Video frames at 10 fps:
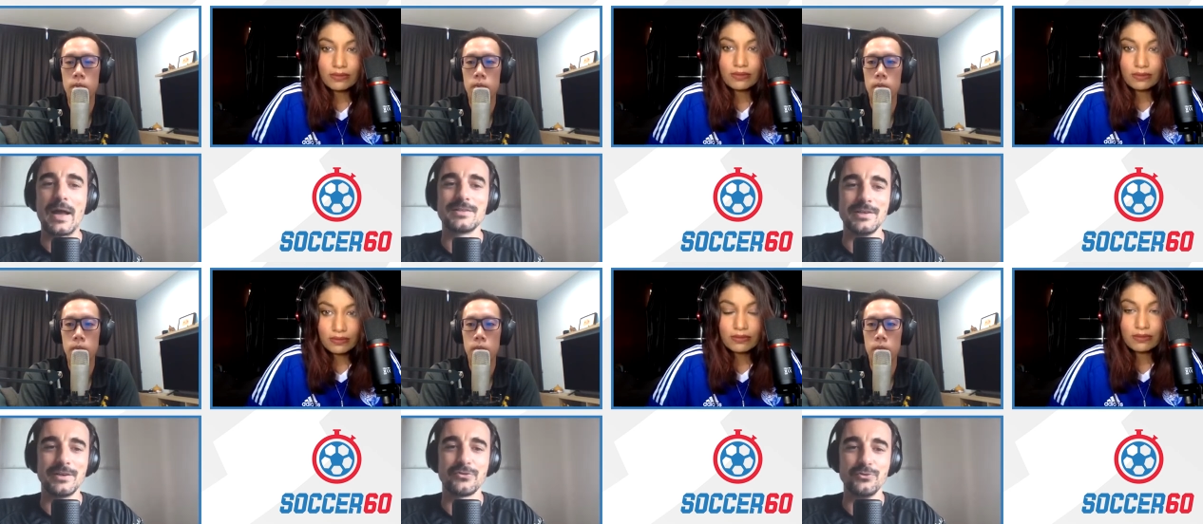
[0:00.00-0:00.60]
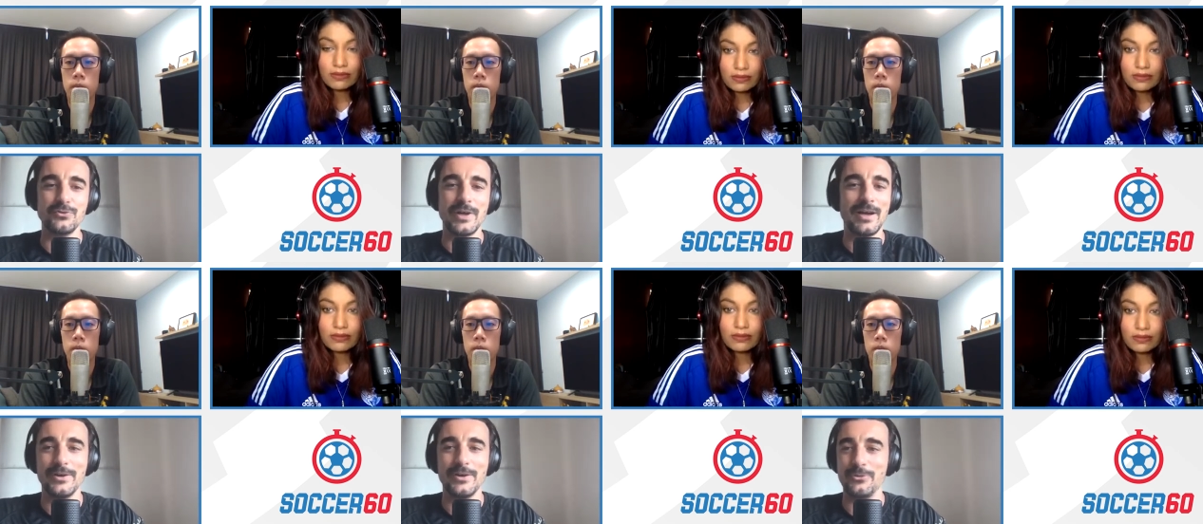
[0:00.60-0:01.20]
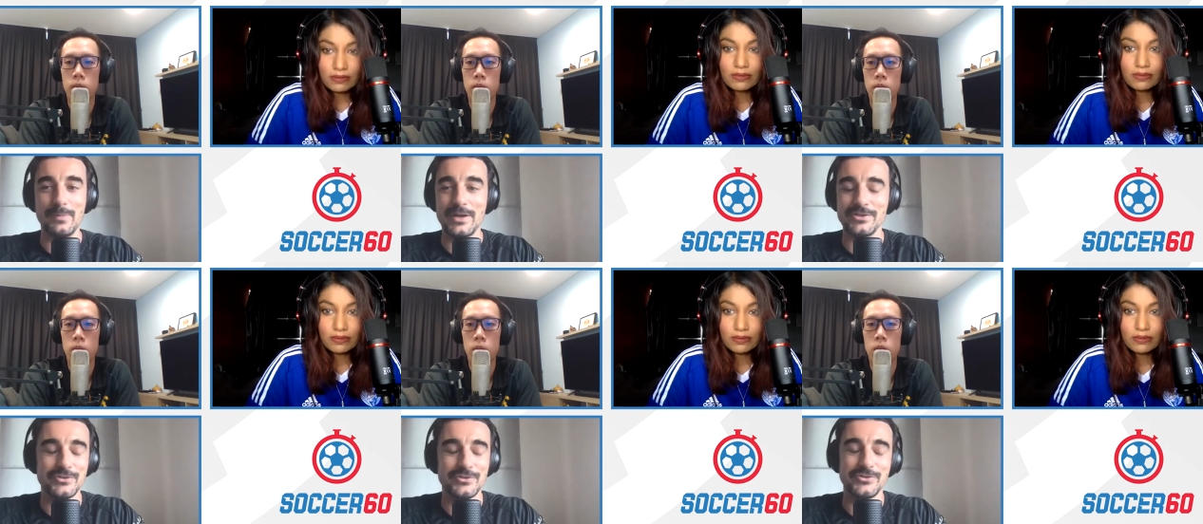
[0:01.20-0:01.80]
Speaker 1: battling through that, I would
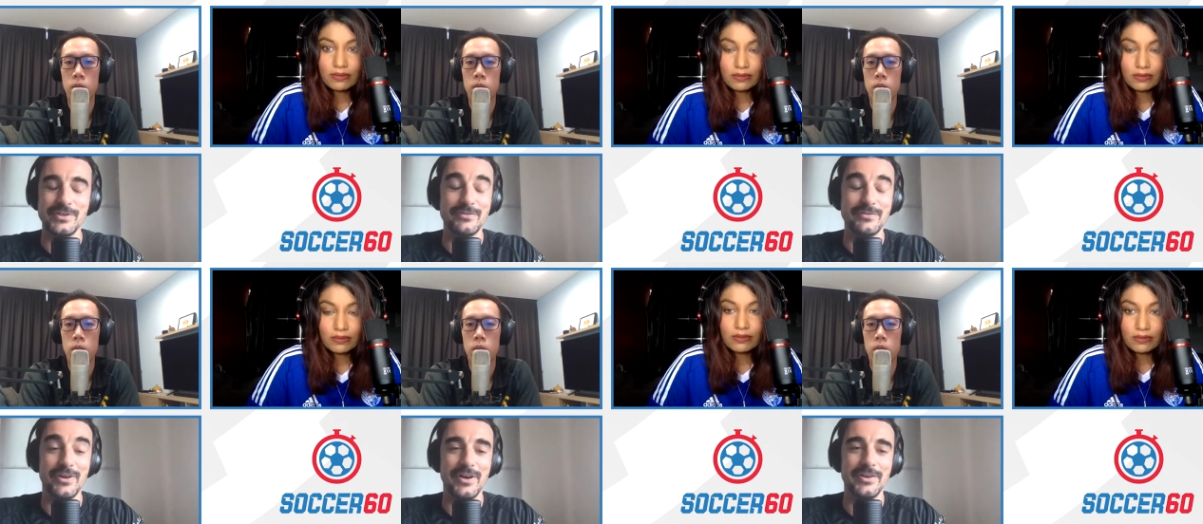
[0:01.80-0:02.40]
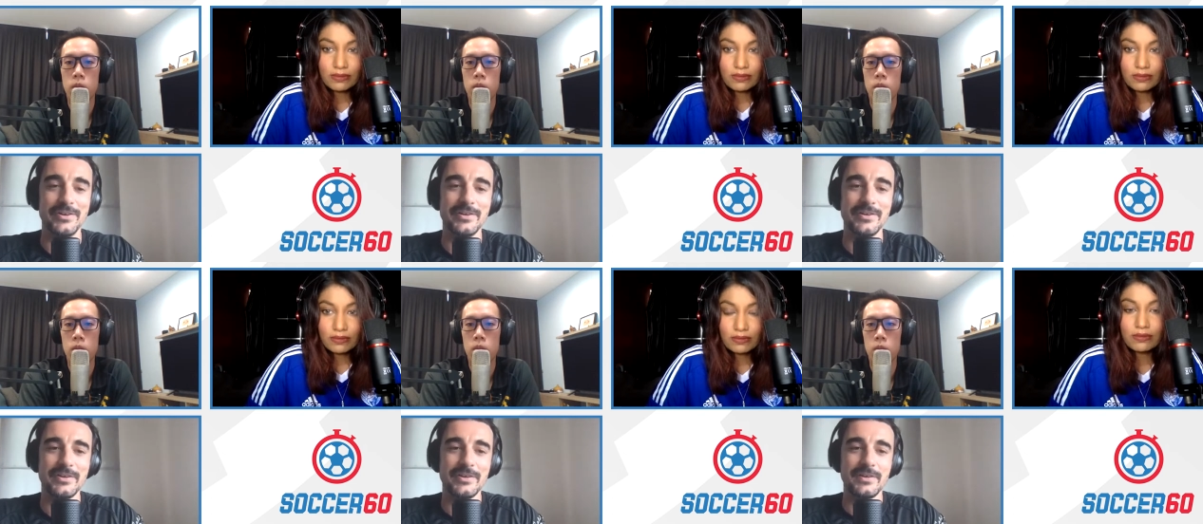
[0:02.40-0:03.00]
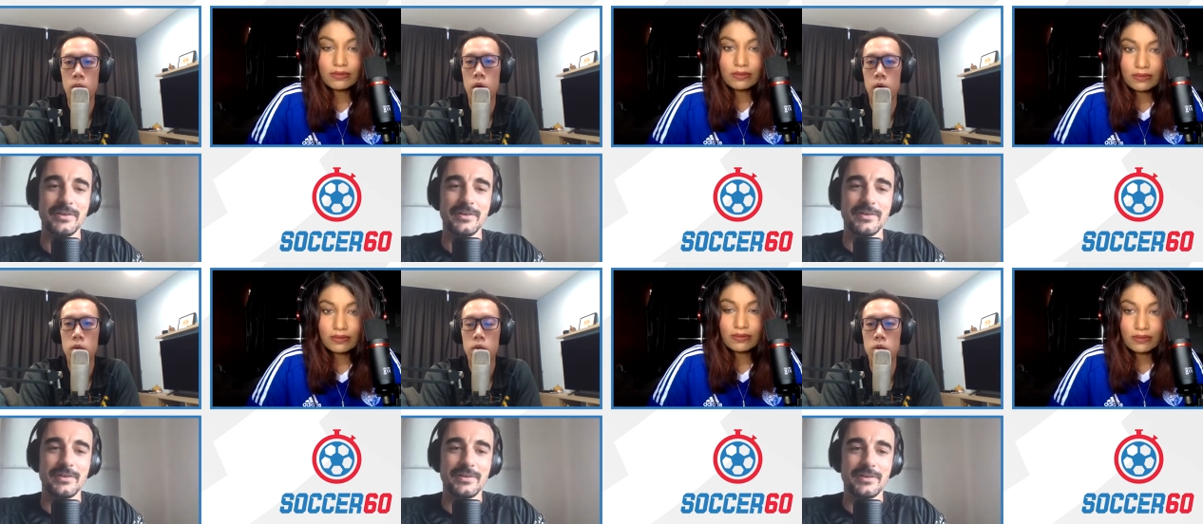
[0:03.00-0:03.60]
imagine it's just even harder.
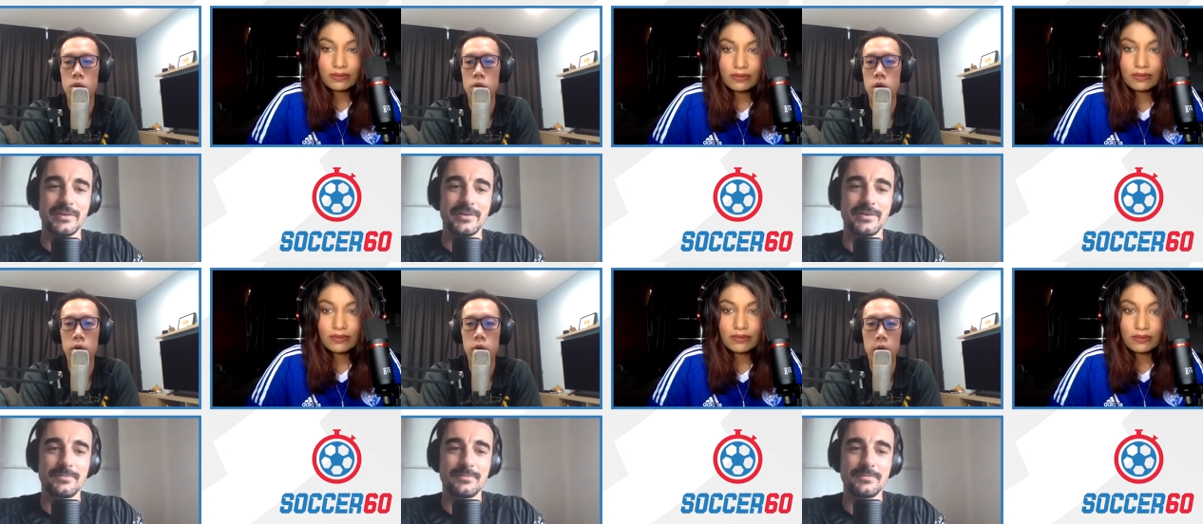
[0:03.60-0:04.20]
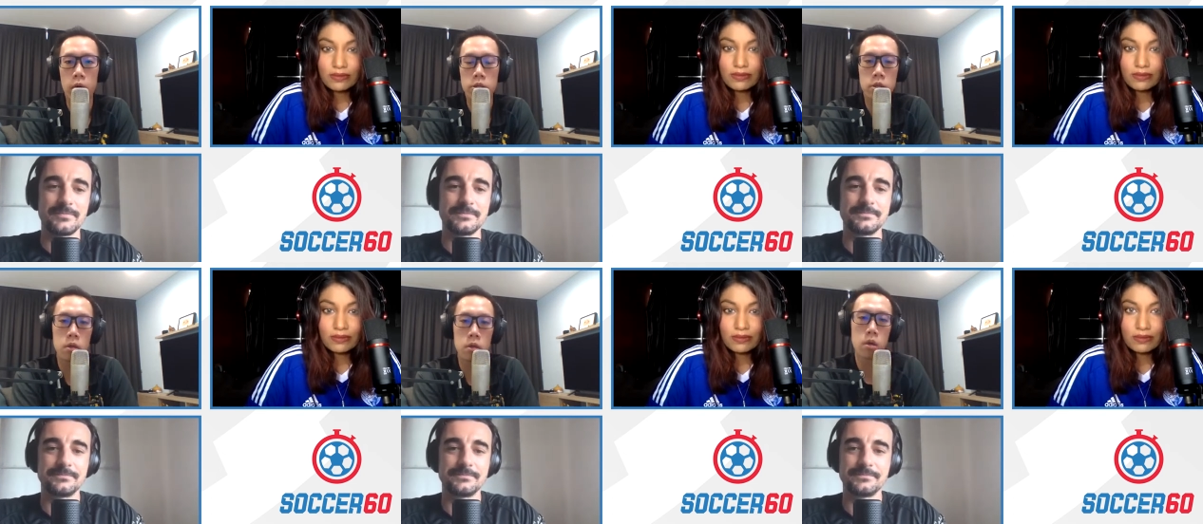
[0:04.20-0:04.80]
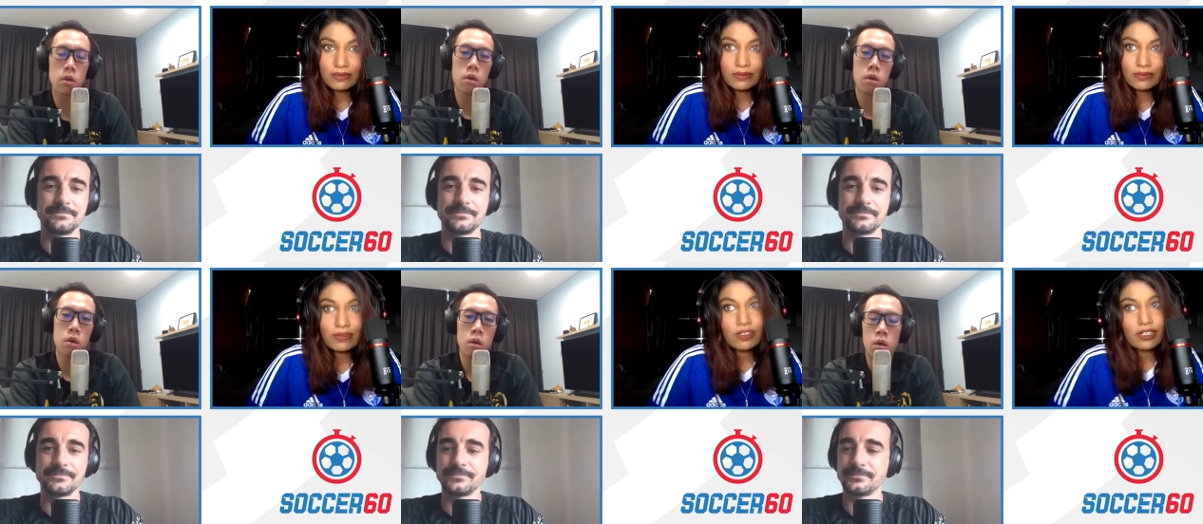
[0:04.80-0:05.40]
Yeah. Do you agree with that, Kesh?
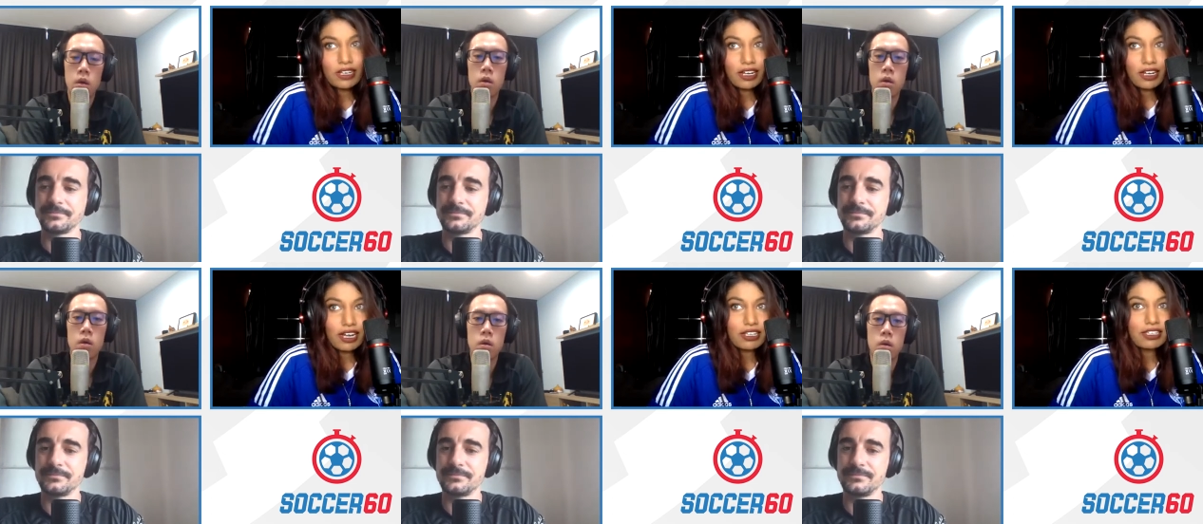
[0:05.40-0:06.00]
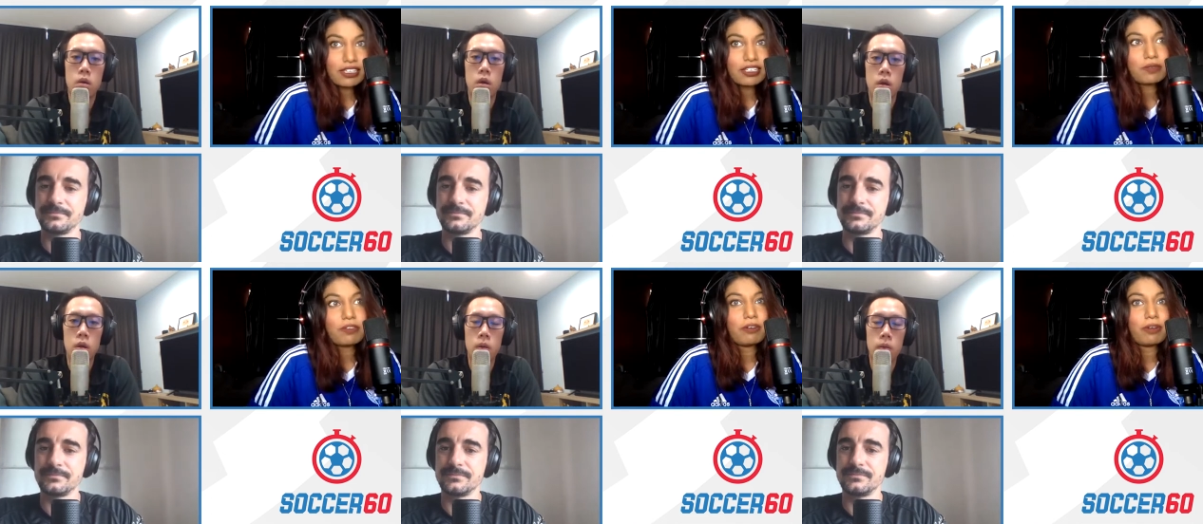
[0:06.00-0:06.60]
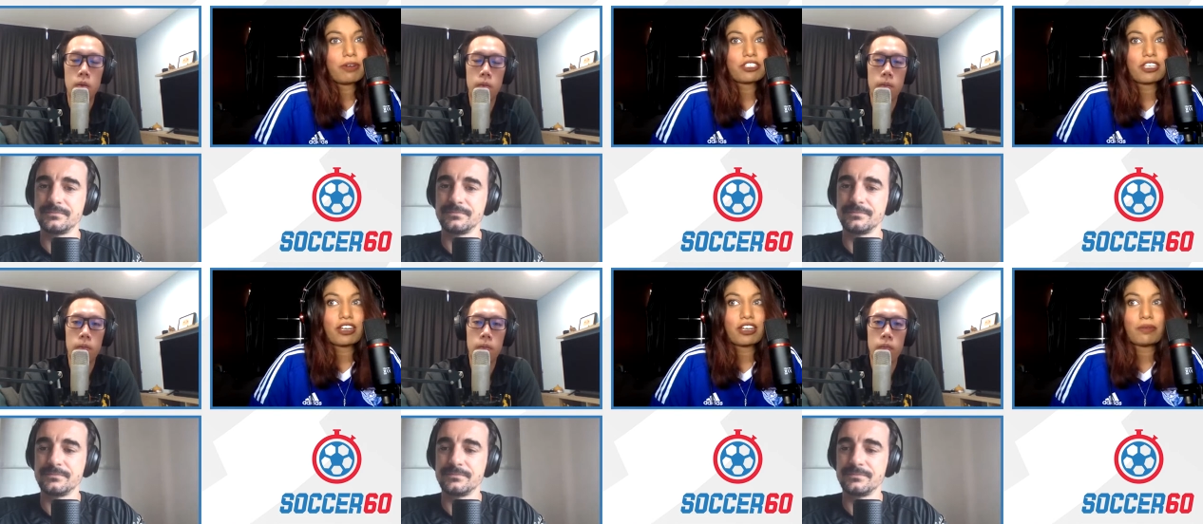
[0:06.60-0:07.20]
Speaker 2: I think it's very much
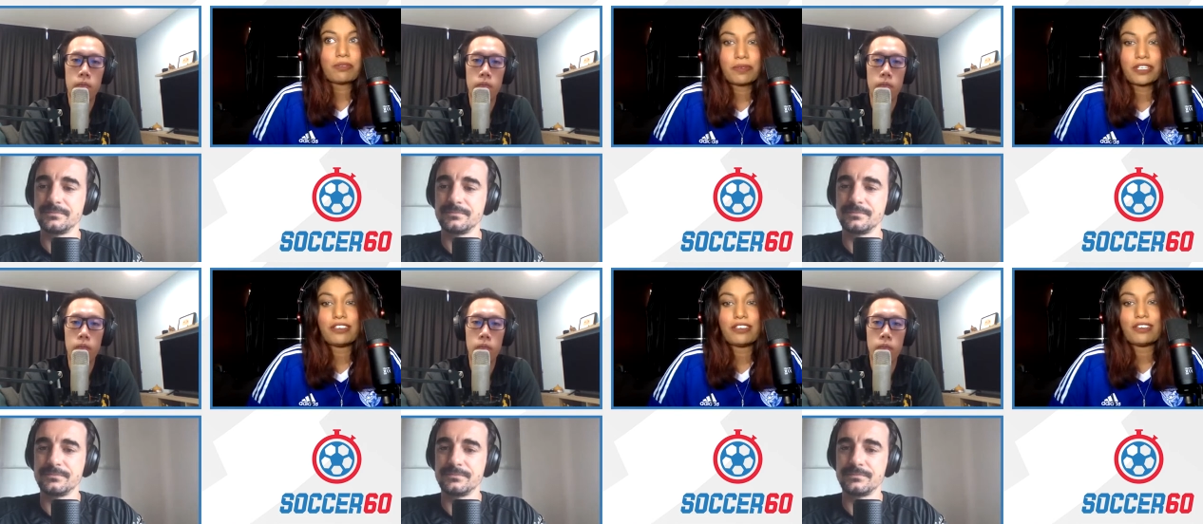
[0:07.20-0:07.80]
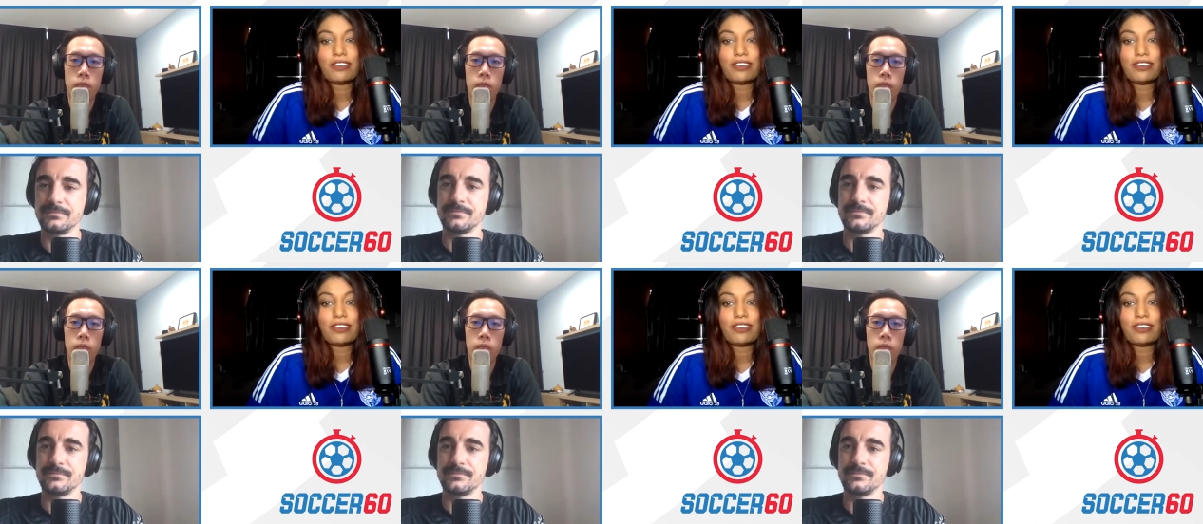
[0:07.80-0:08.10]
set up to be